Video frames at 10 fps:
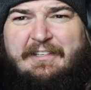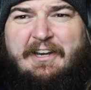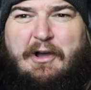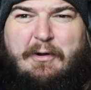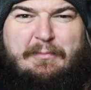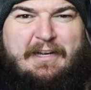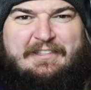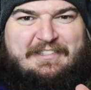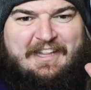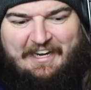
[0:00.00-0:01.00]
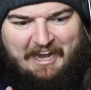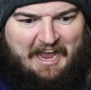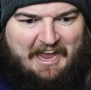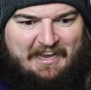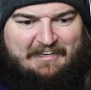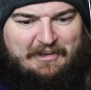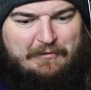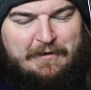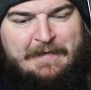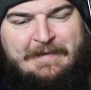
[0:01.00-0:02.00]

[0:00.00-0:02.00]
You know, I'm like just like, you know.